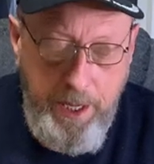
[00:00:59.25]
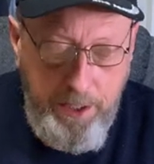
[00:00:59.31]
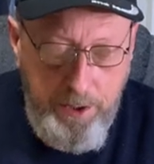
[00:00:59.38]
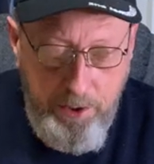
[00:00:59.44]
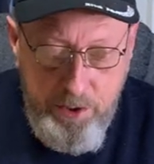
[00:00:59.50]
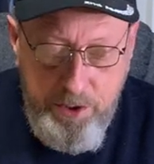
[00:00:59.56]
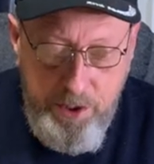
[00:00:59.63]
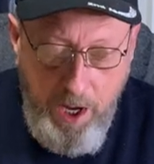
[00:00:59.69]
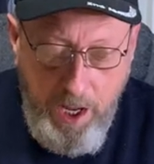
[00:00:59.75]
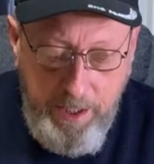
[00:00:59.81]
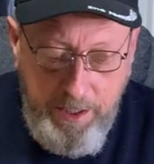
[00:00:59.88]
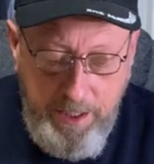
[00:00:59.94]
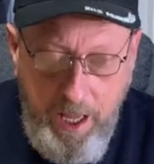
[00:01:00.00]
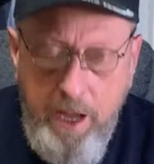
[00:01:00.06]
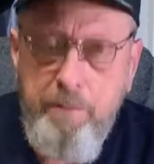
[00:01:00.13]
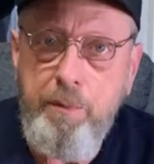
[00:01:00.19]
There's not
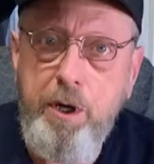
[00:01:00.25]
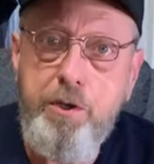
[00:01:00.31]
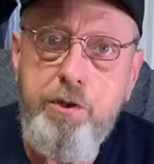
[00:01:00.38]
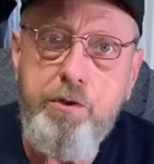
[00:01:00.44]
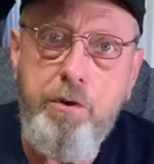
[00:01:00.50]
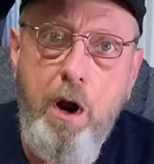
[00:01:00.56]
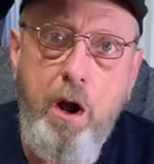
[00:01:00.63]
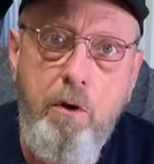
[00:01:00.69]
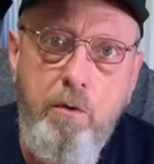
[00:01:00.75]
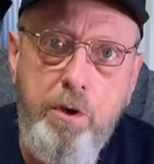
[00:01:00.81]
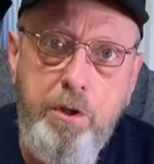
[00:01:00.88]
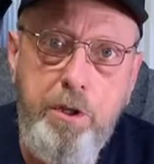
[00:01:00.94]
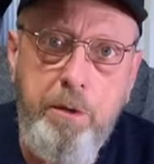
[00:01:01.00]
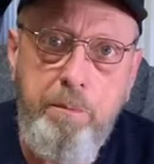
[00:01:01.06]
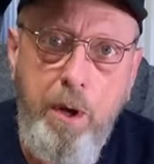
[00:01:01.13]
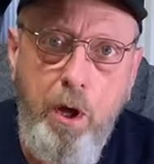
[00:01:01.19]
that much wrong
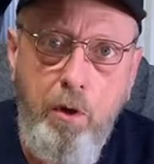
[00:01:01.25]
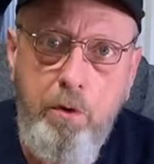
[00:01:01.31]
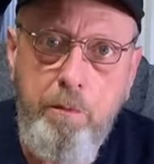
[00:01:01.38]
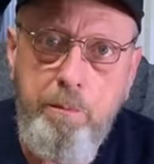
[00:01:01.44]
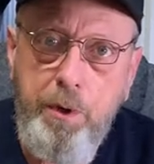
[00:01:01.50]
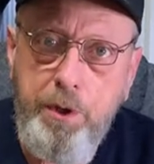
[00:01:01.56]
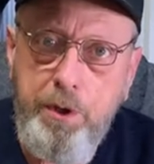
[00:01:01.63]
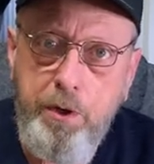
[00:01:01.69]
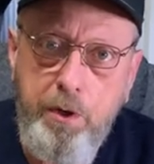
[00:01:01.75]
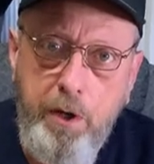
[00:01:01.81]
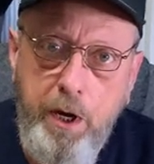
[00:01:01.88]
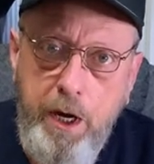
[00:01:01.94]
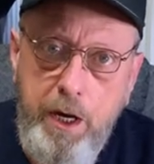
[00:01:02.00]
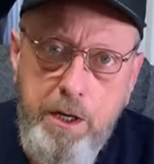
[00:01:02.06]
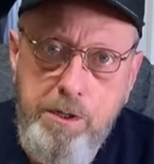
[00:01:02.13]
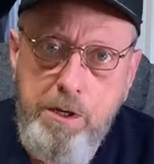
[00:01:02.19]
with the bolt, but there
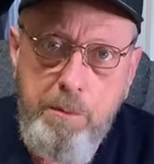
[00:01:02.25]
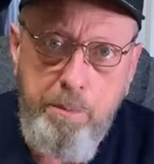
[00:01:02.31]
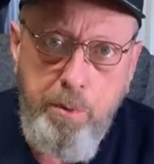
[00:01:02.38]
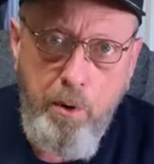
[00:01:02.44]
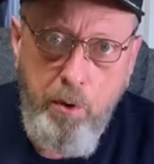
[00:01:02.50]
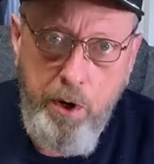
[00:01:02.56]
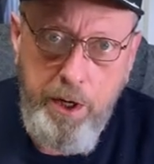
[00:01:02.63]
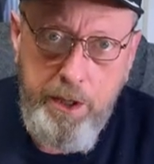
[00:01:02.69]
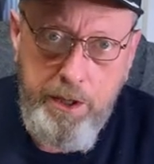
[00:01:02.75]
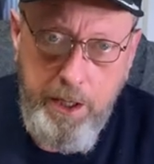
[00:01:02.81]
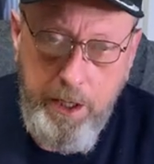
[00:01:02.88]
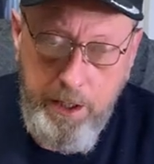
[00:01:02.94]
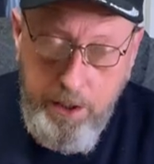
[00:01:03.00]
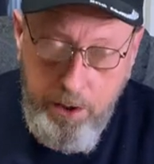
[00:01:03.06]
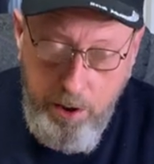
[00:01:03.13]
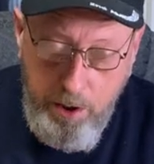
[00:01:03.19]
is a point
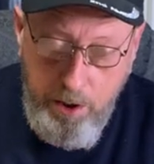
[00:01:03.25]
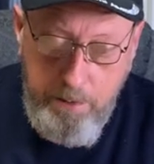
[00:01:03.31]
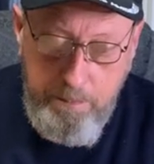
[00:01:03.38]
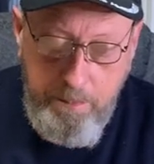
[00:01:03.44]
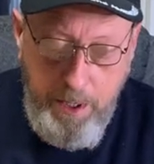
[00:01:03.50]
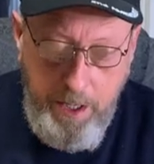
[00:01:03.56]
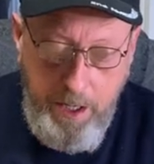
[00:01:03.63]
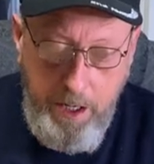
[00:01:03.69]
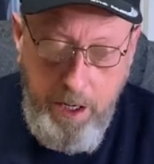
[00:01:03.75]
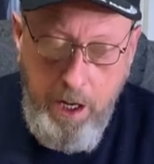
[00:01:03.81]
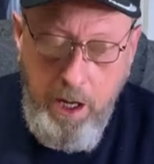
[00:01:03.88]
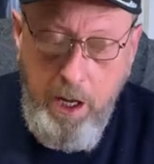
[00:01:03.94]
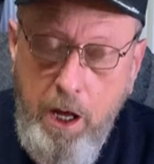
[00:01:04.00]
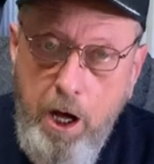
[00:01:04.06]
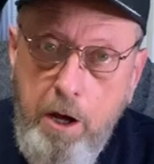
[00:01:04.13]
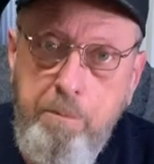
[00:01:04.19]
that could be
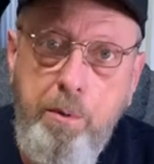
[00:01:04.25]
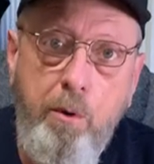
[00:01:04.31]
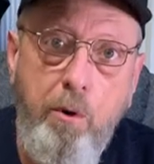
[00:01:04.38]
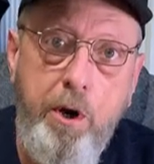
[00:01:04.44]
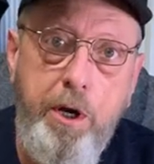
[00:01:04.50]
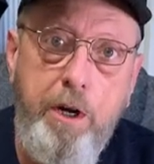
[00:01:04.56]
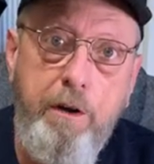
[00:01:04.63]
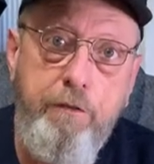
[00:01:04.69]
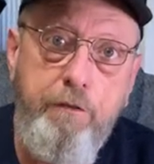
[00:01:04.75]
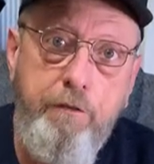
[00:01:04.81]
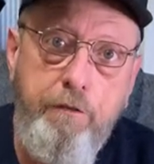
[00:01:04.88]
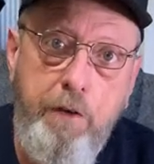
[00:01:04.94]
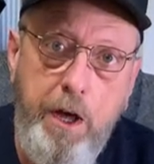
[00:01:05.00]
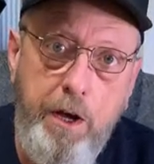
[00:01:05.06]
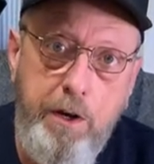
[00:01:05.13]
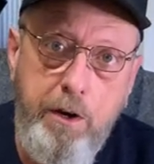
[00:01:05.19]
a point of
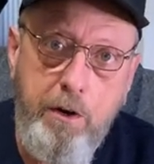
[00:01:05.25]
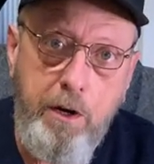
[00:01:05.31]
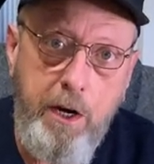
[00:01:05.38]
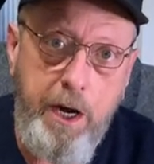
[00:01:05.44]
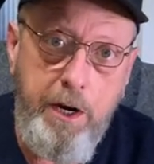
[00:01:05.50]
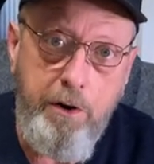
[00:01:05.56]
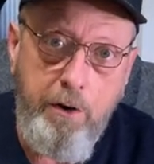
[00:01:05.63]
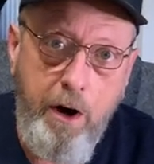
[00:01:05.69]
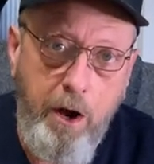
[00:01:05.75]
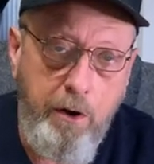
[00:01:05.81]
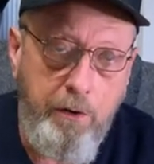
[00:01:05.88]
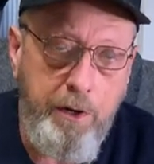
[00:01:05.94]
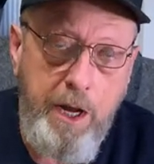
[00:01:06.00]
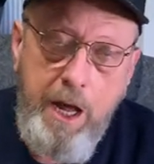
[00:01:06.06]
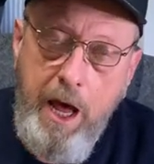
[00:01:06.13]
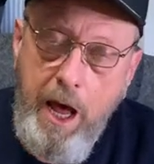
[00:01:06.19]
failure later on.
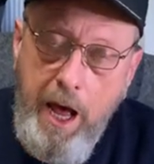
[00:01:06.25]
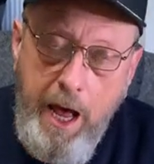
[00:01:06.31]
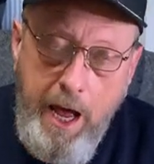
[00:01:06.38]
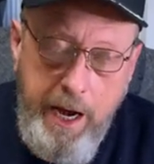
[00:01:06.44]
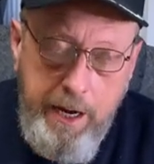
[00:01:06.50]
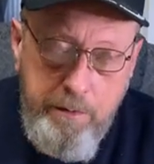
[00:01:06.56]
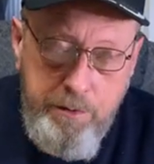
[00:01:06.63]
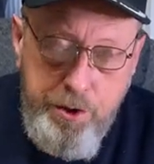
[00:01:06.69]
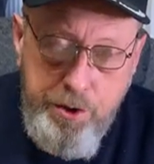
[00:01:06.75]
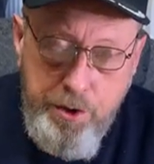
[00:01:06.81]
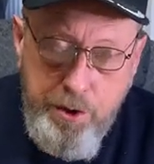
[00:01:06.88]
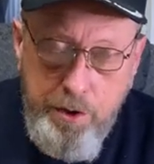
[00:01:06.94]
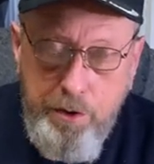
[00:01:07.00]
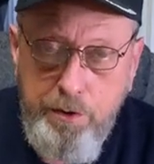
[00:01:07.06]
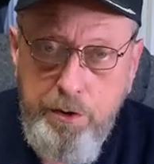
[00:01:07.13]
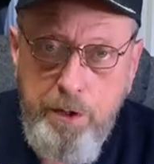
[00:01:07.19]
I am
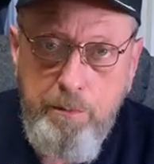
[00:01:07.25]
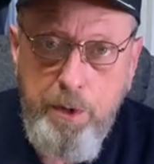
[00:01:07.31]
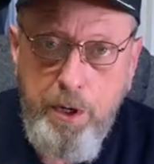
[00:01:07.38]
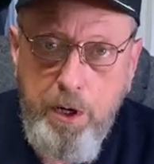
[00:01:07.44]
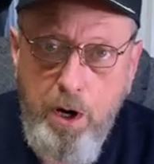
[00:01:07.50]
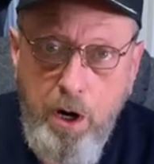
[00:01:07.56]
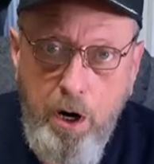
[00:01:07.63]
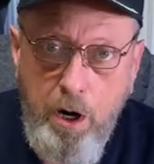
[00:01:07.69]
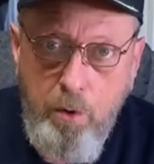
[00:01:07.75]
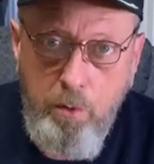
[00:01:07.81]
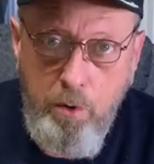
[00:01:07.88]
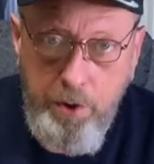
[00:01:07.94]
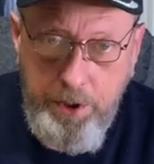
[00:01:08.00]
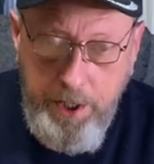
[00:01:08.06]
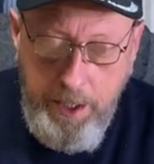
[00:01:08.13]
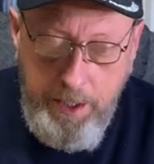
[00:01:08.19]
sure that Bergara
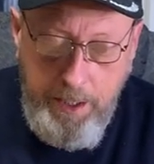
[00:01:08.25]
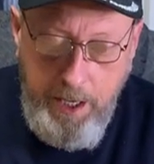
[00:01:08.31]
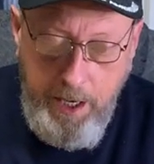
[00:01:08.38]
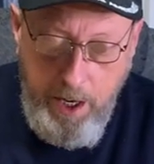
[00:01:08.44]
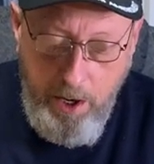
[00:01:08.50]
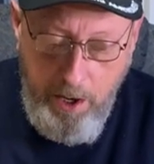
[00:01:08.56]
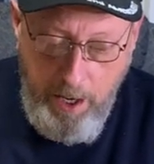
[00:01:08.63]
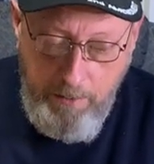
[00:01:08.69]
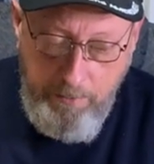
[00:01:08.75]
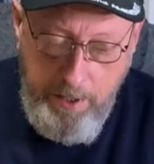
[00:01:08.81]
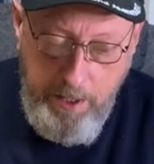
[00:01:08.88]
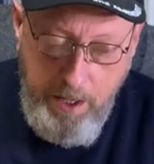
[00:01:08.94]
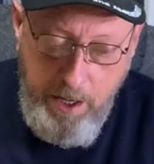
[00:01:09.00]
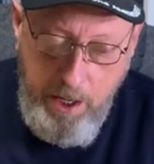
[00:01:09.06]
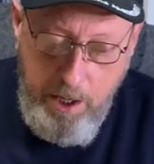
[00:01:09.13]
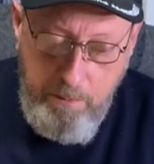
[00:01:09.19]
will take care of it,
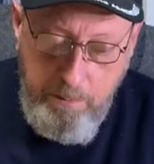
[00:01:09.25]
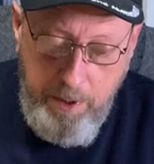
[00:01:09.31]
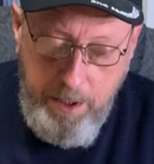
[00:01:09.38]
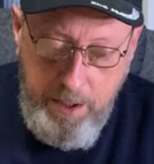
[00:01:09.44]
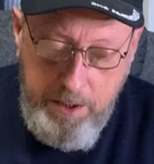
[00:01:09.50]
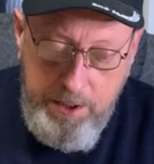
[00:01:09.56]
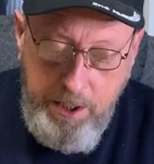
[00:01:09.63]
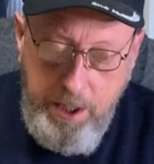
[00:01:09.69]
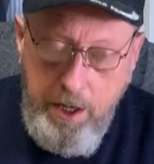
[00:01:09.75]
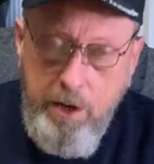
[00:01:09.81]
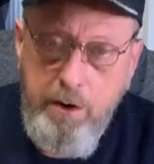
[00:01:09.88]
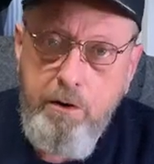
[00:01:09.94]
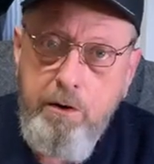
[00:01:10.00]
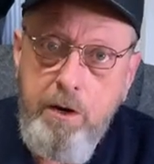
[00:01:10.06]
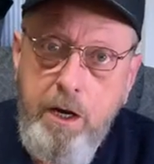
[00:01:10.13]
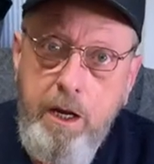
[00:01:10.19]
but it's
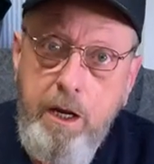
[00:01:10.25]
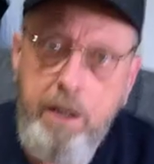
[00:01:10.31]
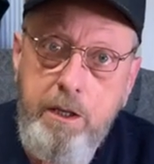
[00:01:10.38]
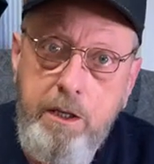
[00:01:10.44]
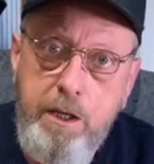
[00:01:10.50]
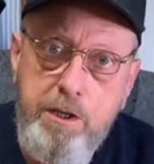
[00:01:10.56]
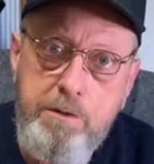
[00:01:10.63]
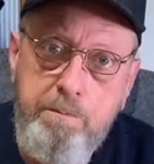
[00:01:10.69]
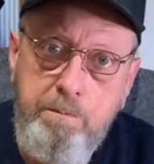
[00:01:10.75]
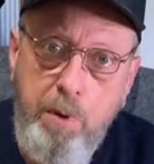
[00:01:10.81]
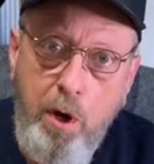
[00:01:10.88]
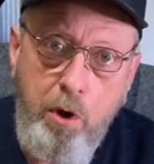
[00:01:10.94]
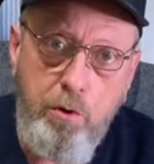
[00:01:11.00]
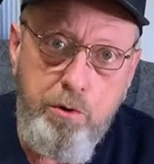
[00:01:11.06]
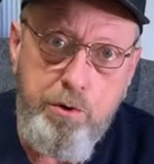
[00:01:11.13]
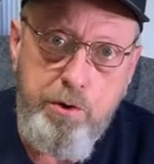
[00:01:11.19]
here in this
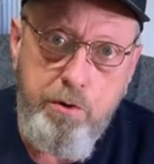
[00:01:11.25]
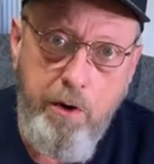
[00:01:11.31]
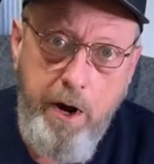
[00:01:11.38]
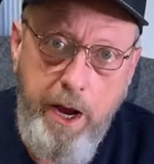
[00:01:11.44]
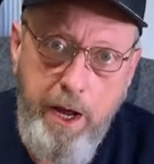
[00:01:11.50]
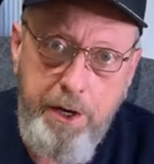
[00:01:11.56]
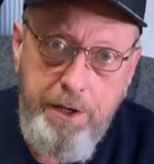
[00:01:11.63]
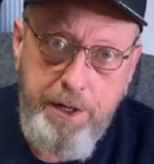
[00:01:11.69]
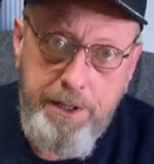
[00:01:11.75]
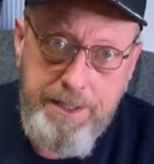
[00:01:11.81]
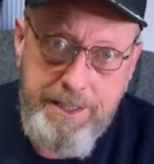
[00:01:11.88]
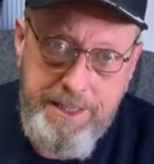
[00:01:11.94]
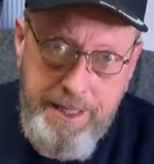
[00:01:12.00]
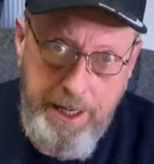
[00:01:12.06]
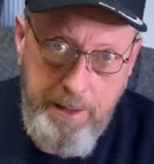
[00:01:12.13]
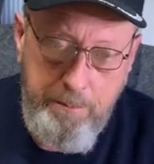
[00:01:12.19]
bolt shroud
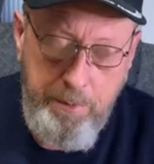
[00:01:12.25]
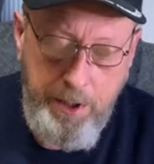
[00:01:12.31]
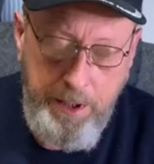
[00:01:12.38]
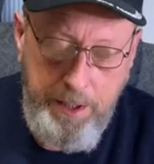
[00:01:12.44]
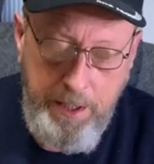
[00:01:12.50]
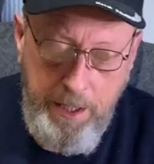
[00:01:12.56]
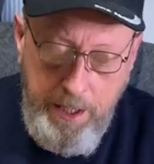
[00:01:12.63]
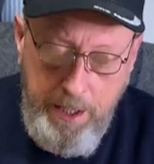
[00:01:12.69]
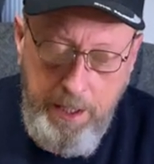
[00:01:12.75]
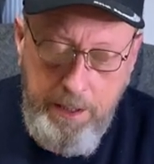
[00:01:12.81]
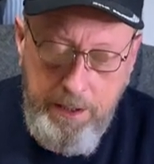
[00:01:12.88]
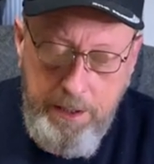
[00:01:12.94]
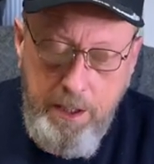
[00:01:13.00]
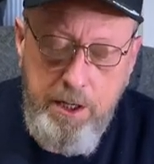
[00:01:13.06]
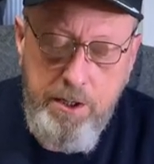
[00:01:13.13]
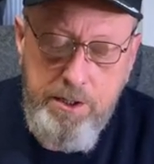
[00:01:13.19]
assembly.
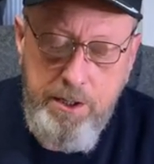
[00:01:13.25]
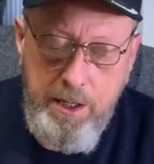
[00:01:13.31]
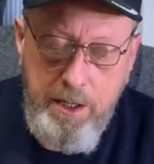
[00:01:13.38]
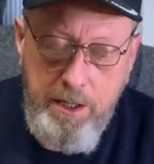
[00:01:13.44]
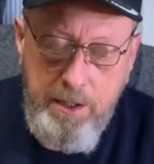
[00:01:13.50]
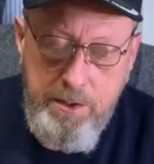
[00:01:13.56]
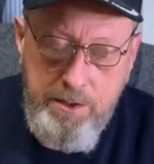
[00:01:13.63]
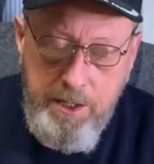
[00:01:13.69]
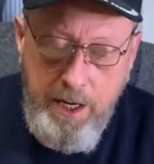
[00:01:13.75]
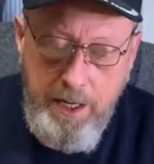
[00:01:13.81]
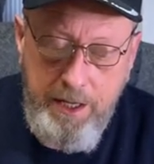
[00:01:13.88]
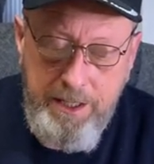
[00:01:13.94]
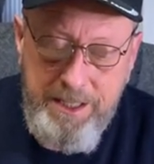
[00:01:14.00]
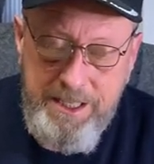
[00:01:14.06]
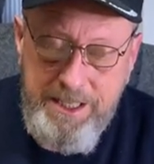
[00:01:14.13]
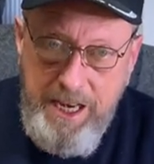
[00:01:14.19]
This is a
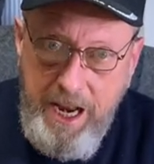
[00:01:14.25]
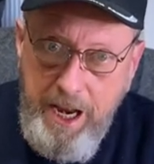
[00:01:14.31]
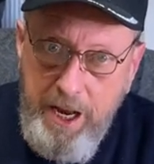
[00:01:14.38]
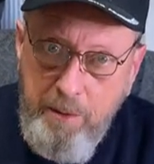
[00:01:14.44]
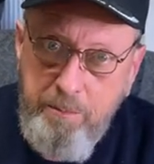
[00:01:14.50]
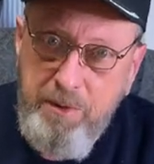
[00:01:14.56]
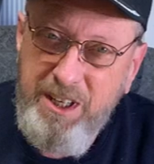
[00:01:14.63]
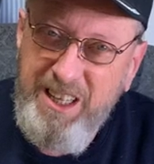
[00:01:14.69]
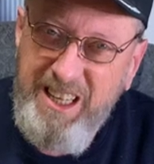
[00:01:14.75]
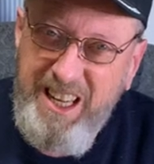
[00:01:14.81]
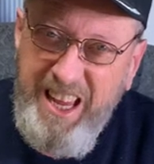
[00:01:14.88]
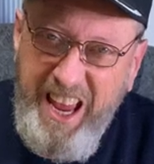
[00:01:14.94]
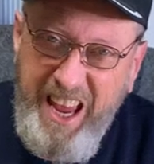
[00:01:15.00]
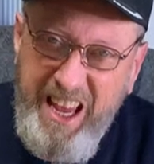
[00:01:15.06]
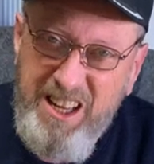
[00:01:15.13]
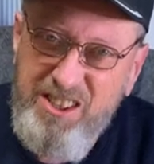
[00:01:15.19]
stamped
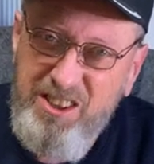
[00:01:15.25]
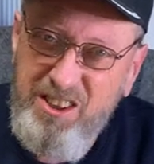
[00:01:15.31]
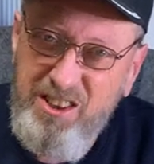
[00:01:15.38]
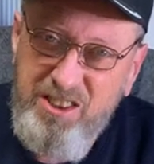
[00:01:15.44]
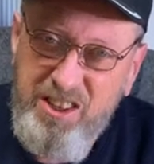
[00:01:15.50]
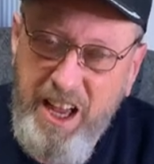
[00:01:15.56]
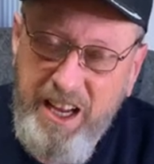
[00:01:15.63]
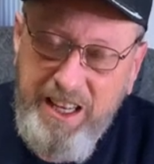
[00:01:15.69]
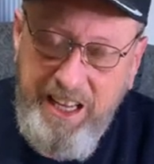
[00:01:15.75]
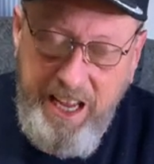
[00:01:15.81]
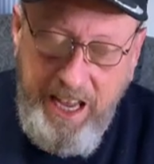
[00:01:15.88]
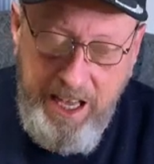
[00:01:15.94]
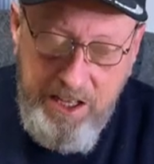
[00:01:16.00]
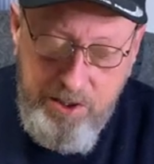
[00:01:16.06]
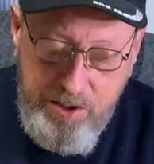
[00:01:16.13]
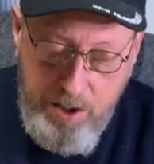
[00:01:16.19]
cast, looks like
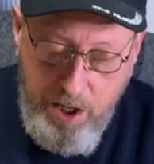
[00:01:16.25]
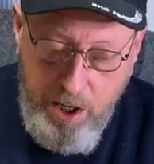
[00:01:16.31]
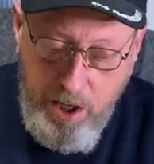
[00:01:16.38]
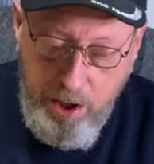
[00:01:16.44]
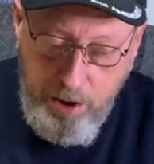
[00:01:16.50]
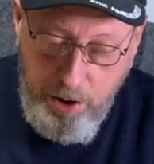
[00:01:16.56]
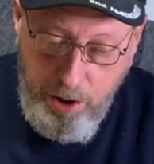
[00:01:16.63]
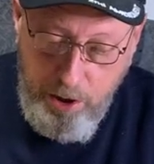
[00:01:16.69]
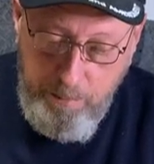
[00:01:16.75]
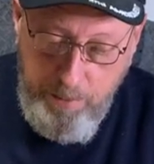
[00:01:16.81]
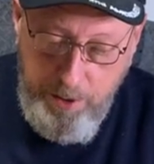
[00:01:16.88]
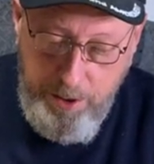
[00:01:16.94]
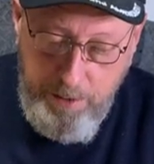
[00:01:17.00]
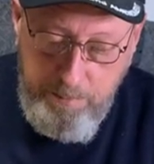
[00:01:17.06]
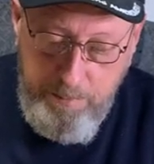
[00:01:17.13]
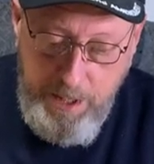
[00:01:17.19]
cast
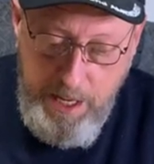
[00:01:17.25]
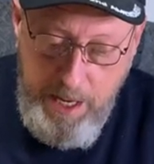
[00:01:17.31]
aluminum.